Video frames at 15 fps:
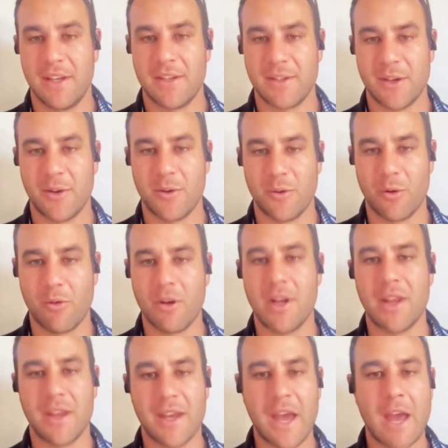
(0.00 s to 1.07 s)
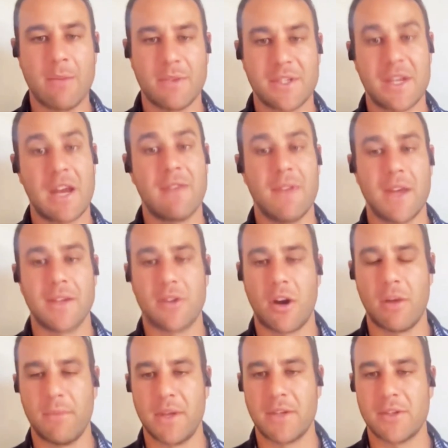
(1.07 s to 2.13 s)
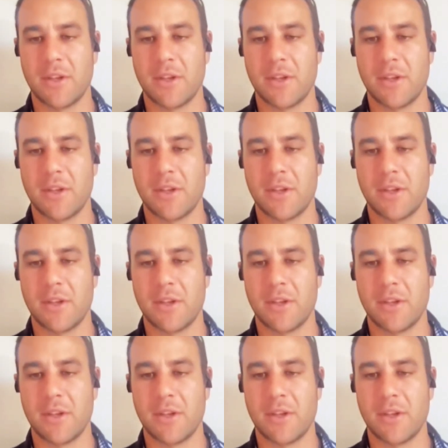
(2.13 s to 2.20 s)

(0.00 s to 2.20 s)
So already the game saved that time there.